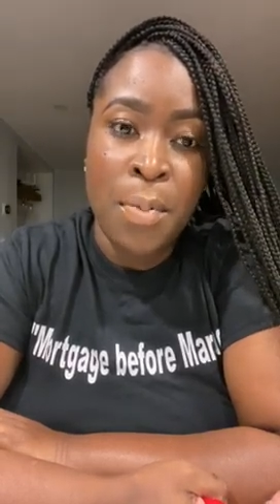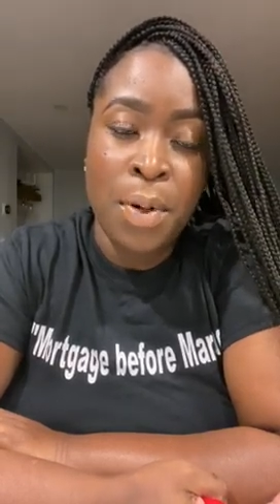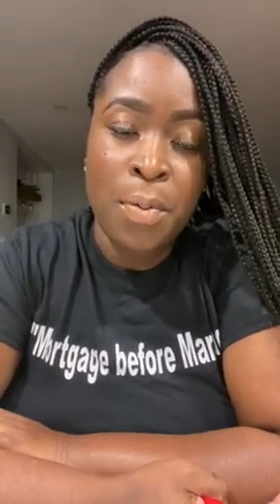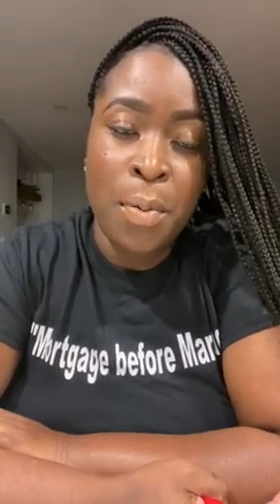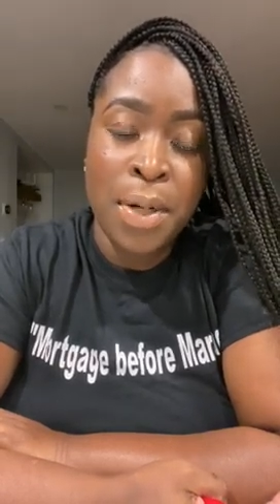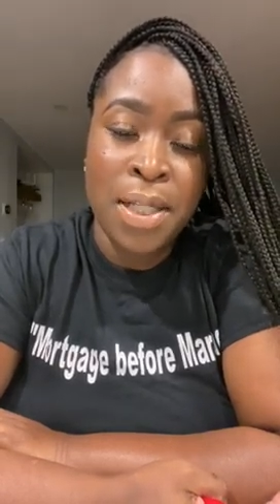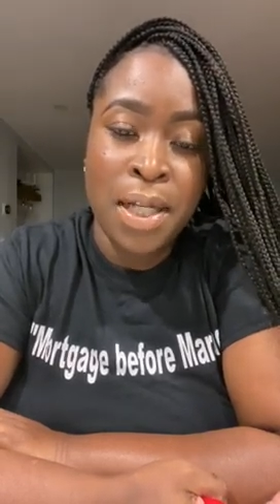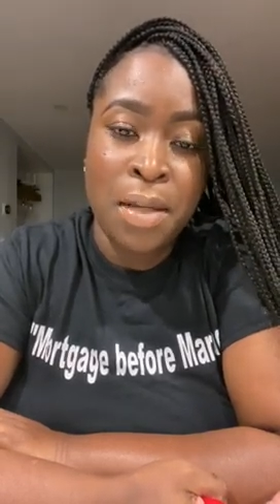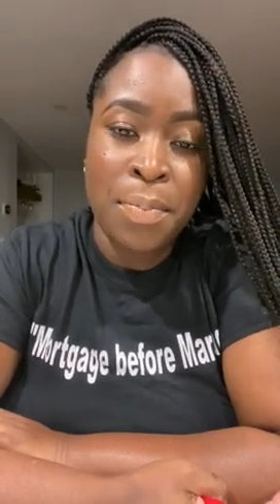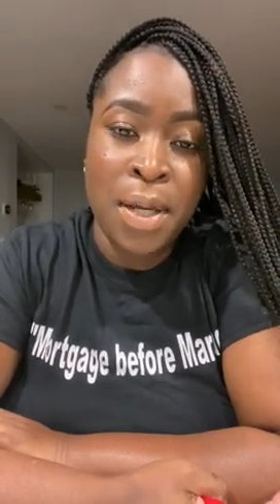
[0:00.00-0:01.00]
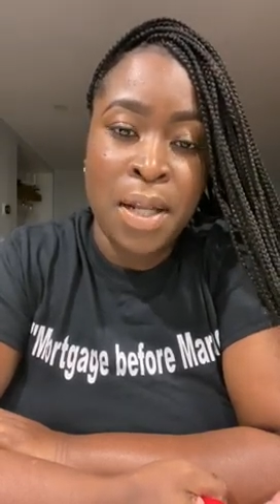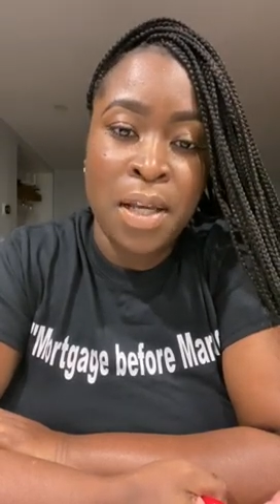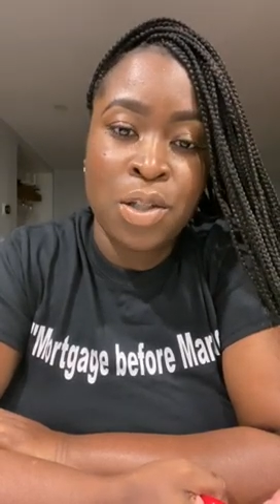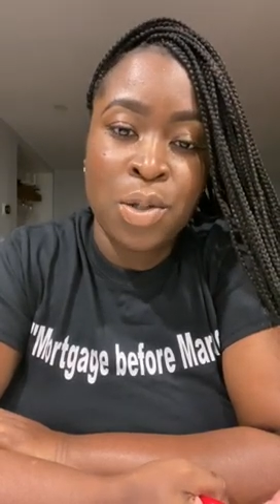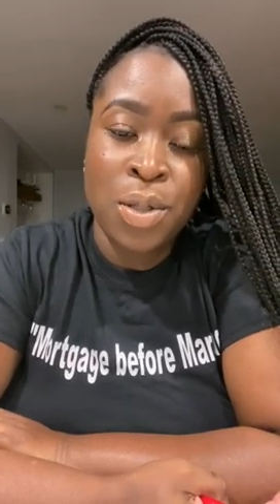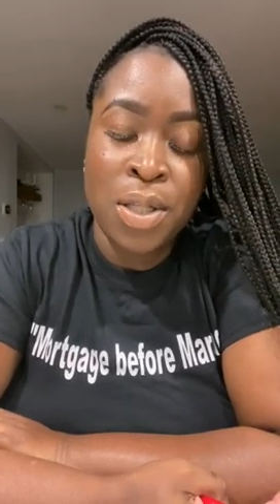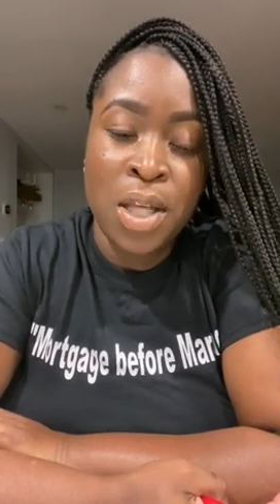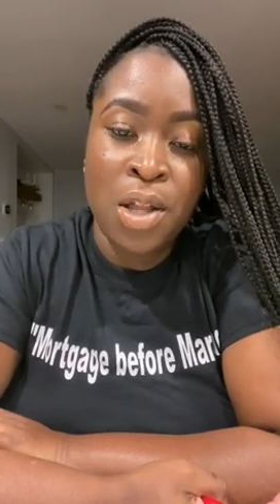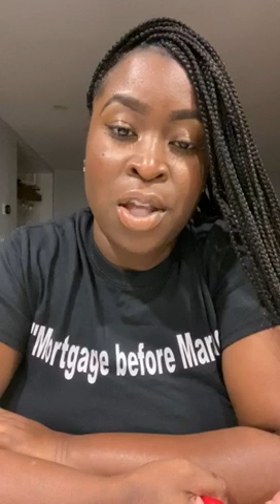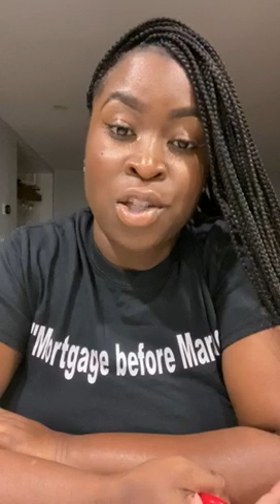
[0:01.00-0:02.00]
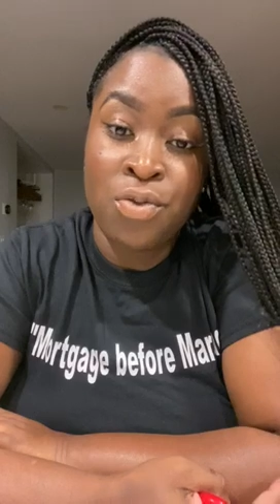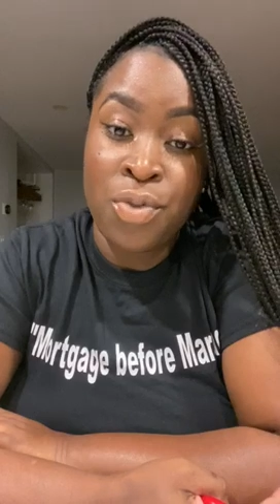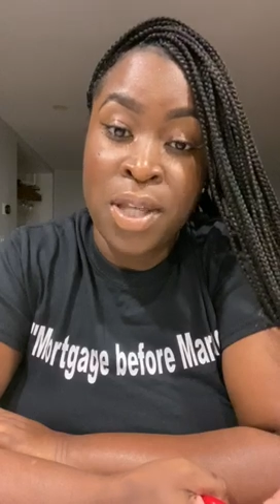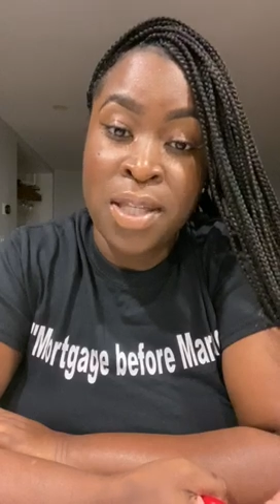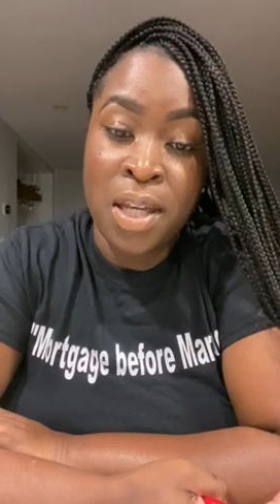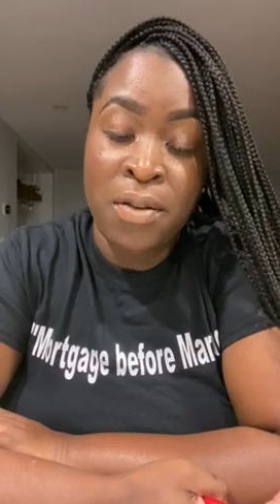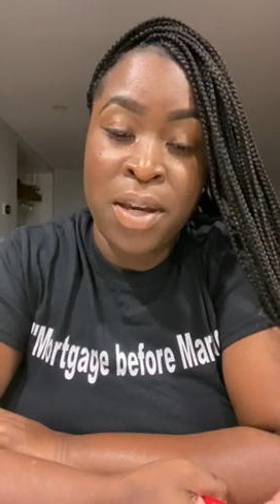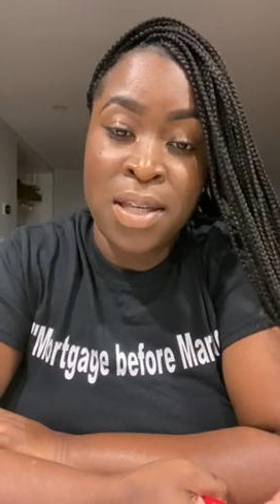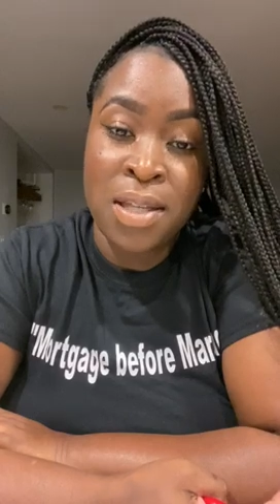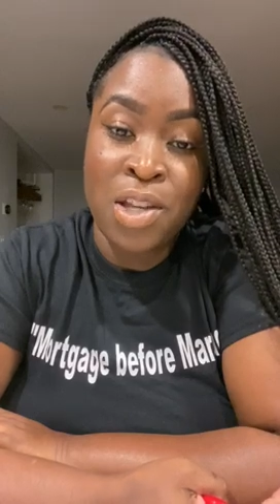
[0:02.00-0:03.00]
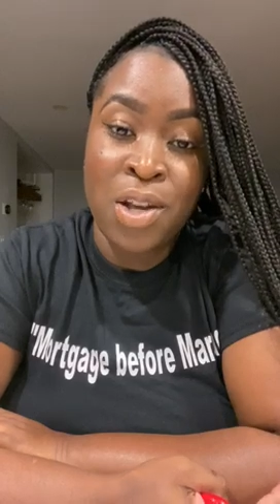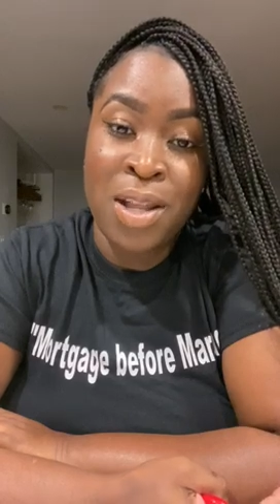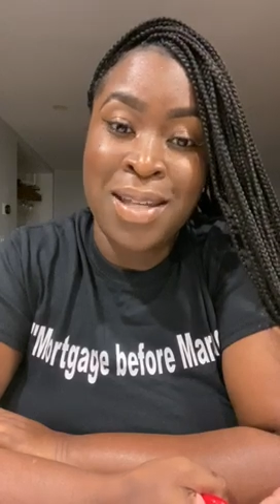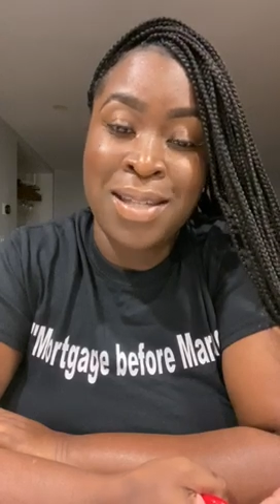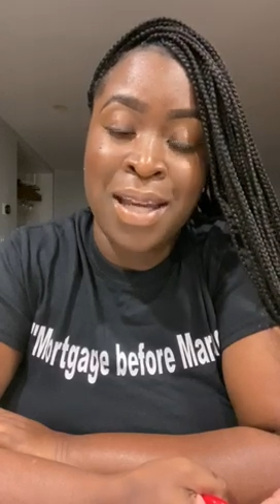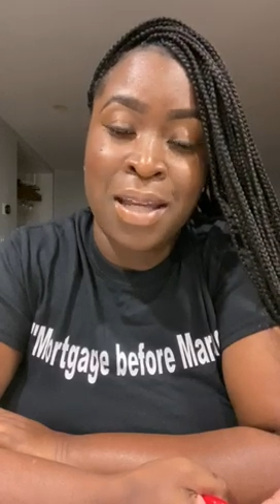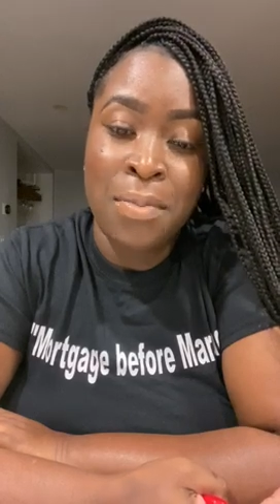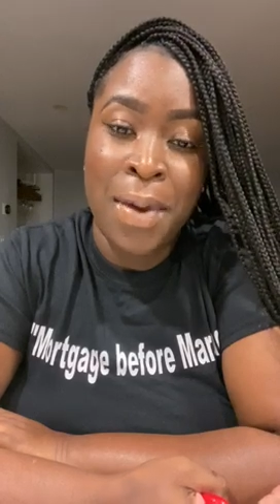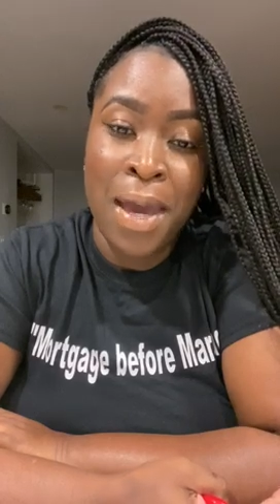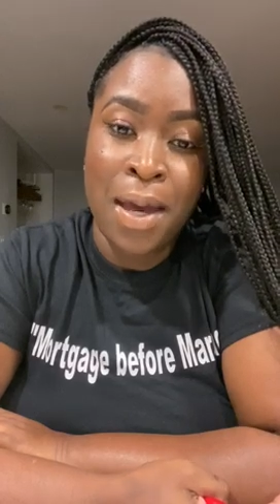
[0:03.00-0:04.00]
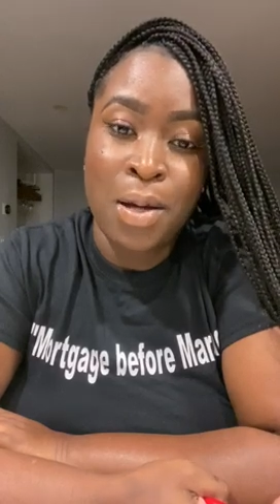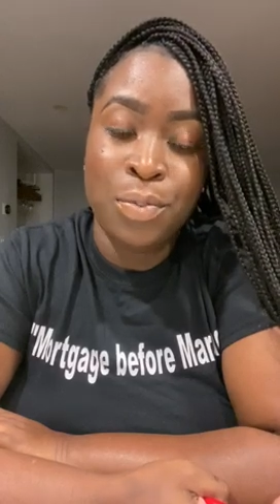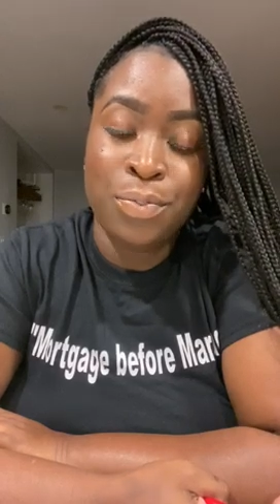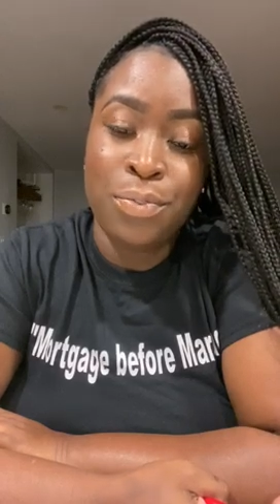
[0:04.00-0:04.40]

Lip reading: Putting more money down at P&S shows the seller that you're really serious and you're less likely to back out.